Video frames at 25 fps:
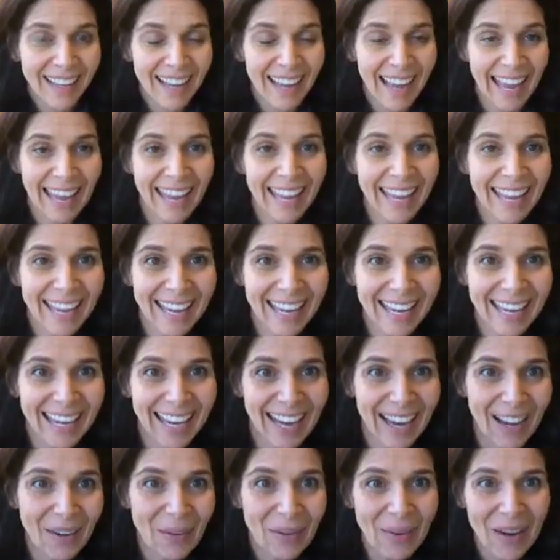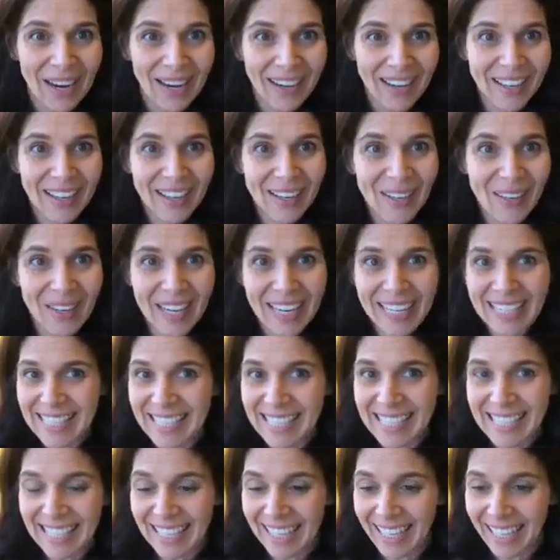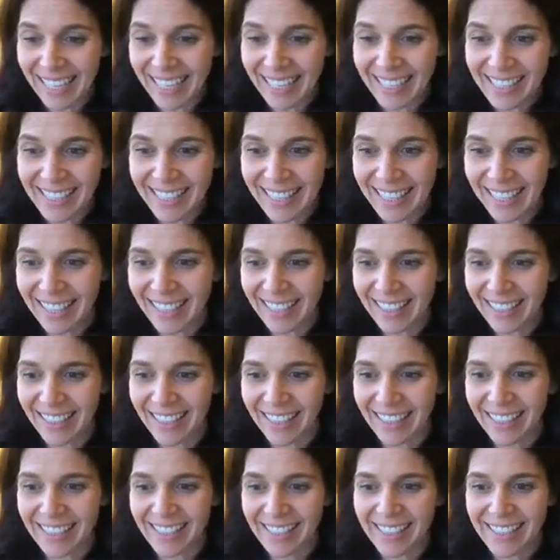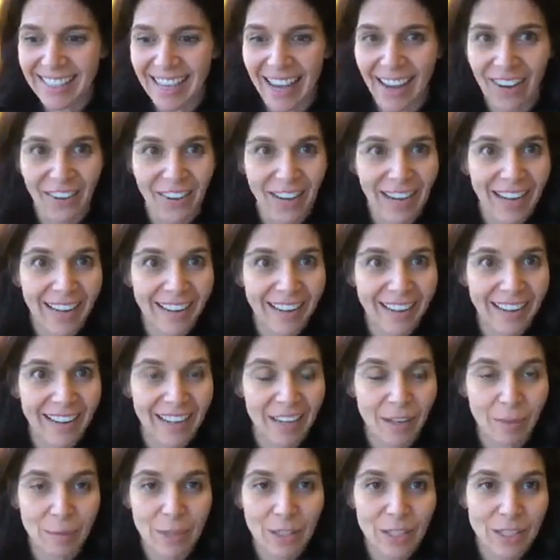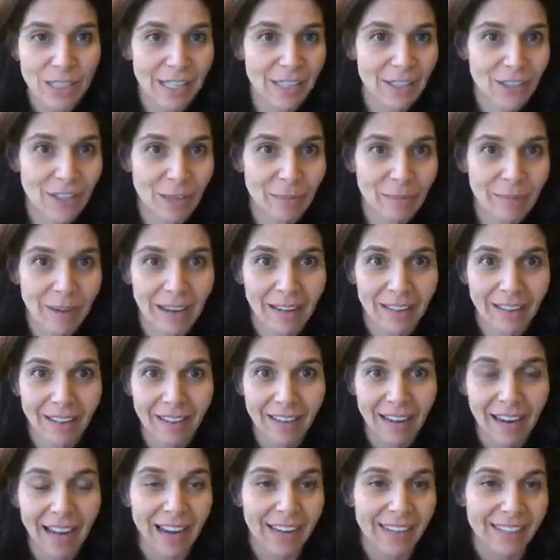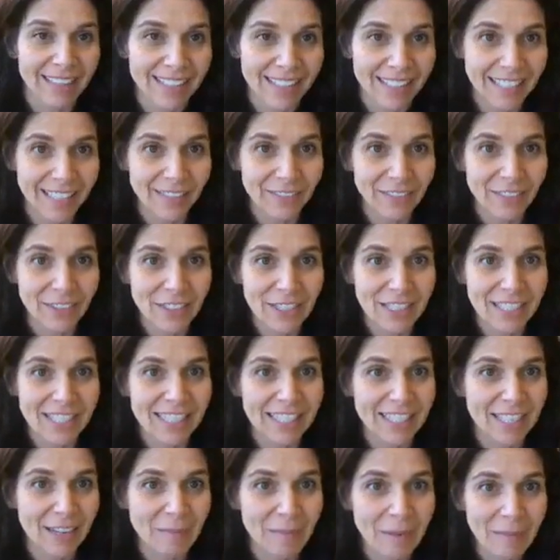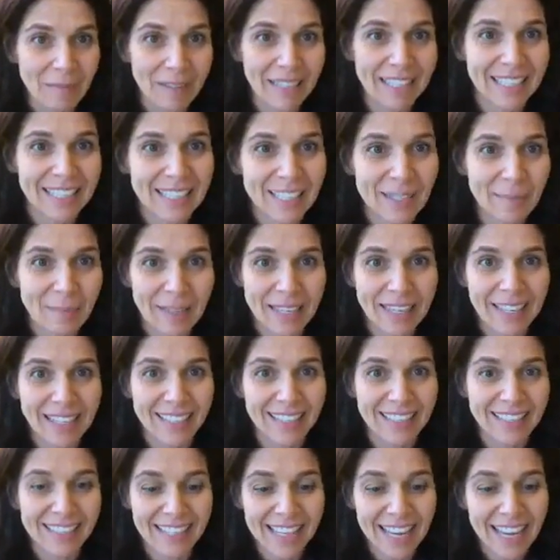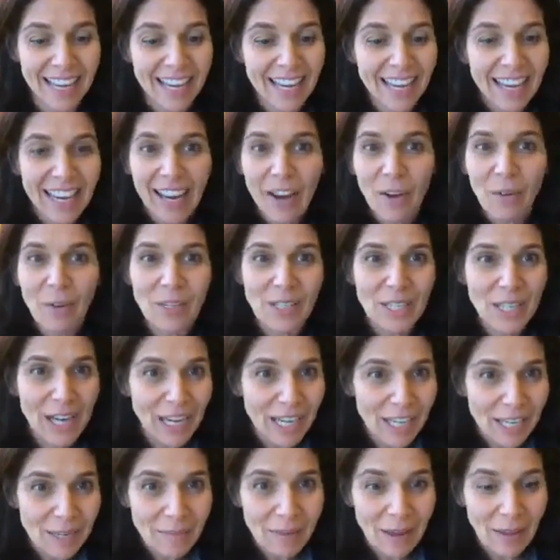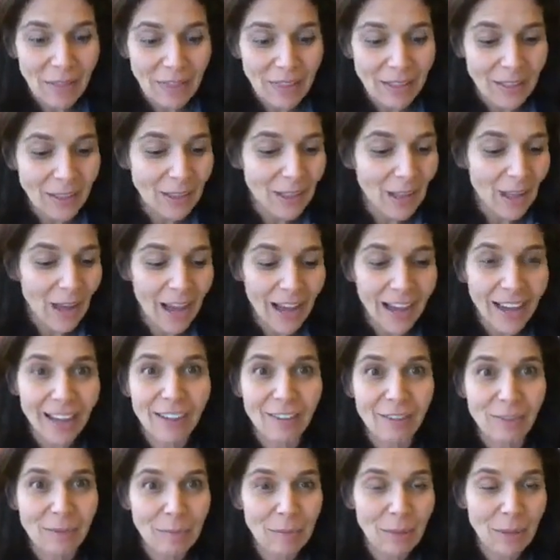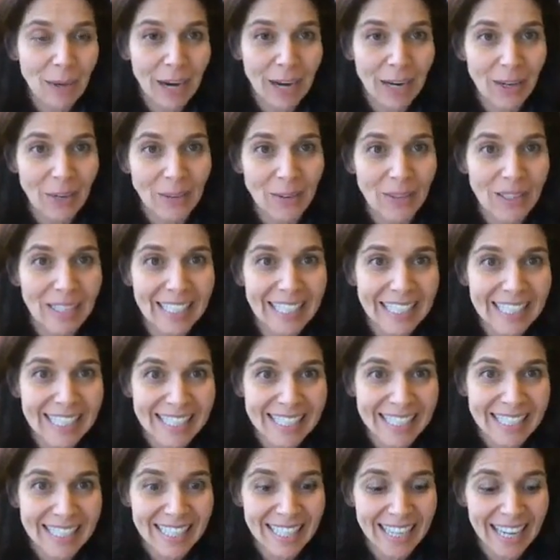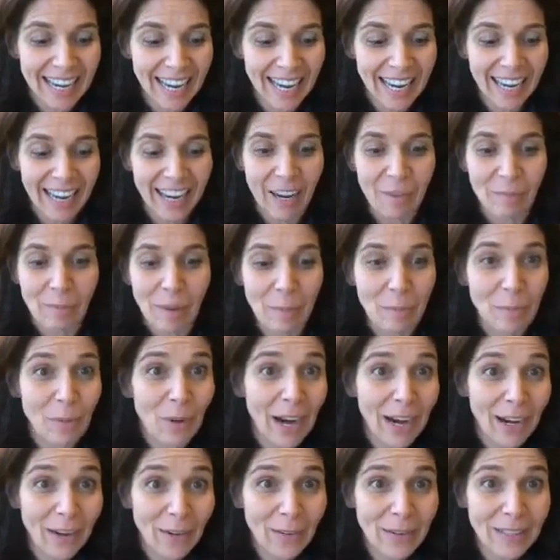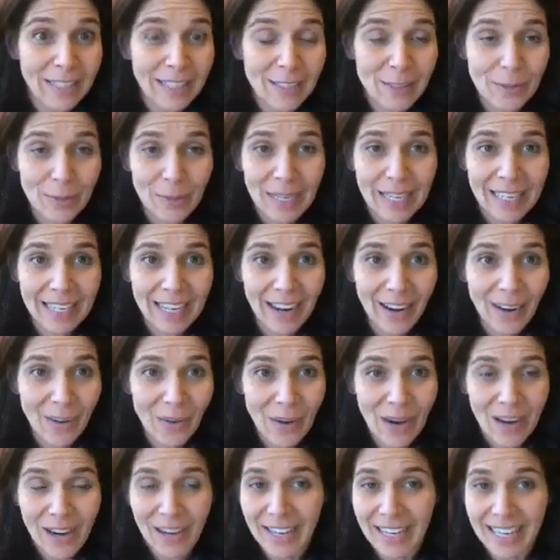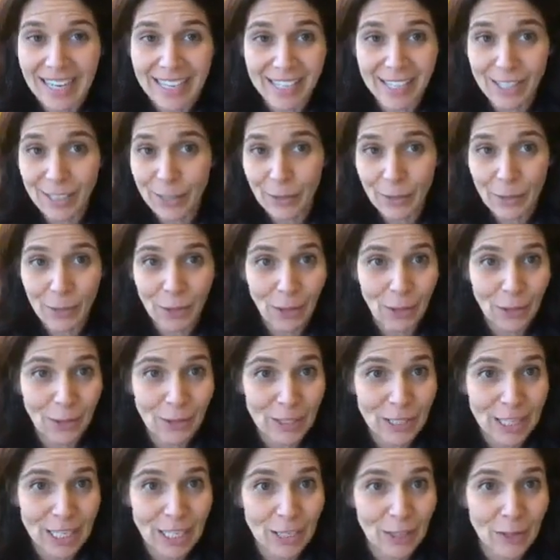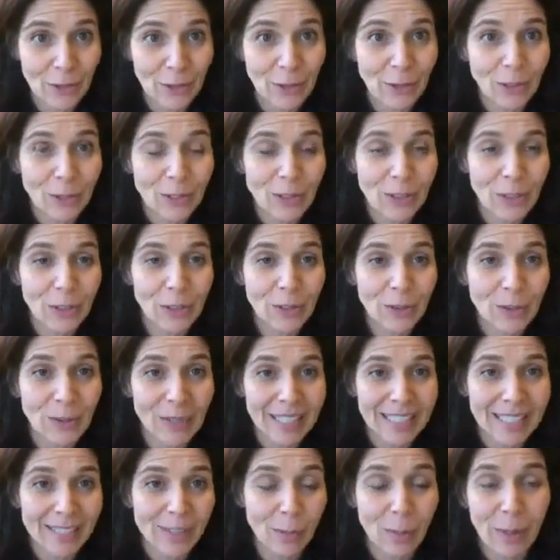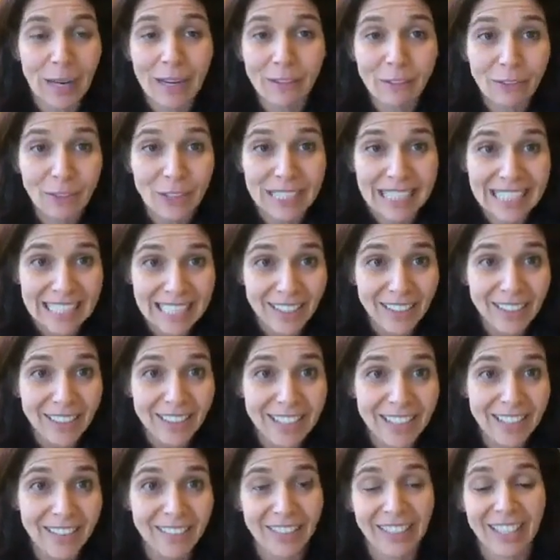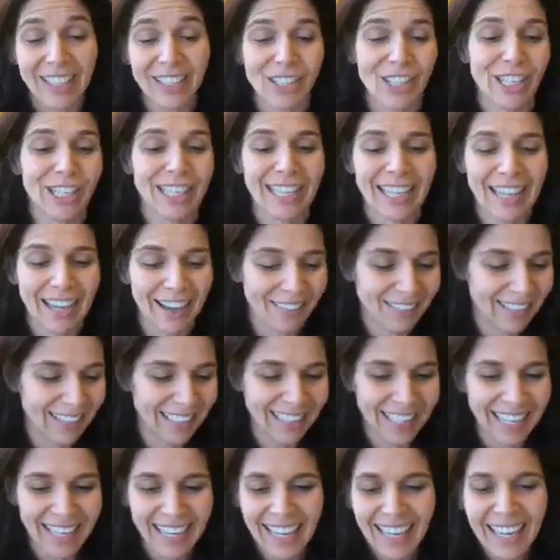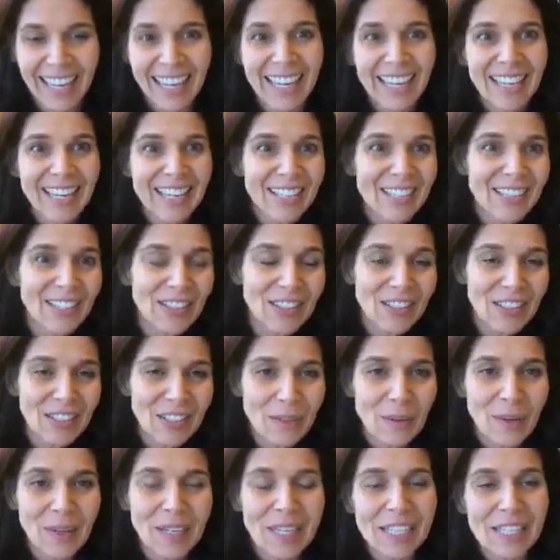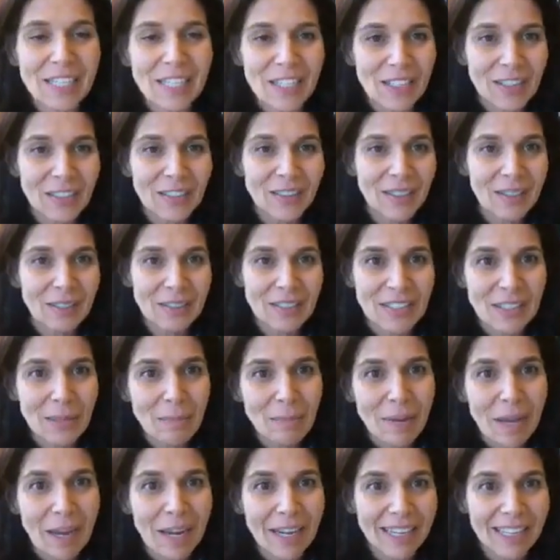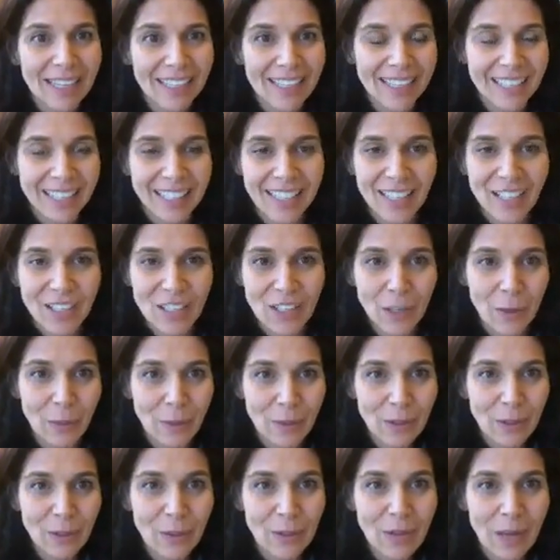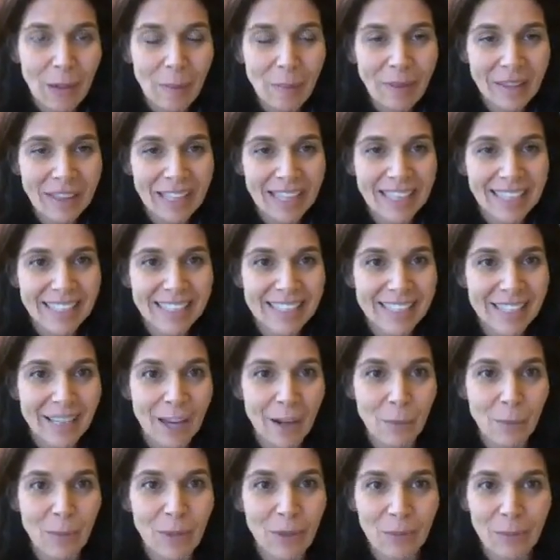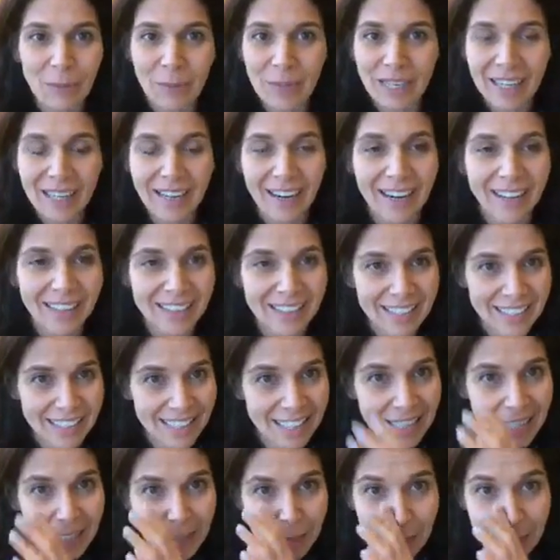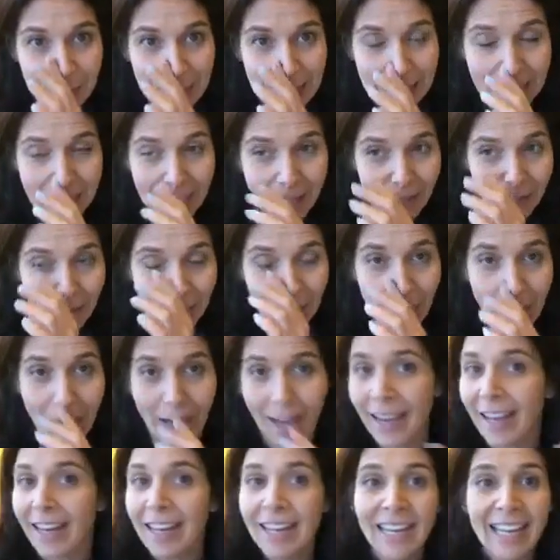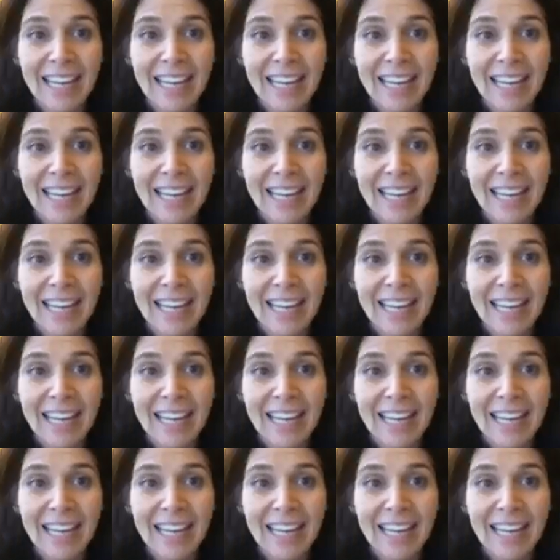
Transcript: Hey, how are you guys tonight? It is Saturday, and I'm just going to jump out here honestly for just a couple minutes because we're talking about the law of priorities today, and my priorities right now are a certain 13-year-old who is waiting for dinner to finish in the oven. So I just wanted to jump on here, share with you a couple things with regards to this particular law.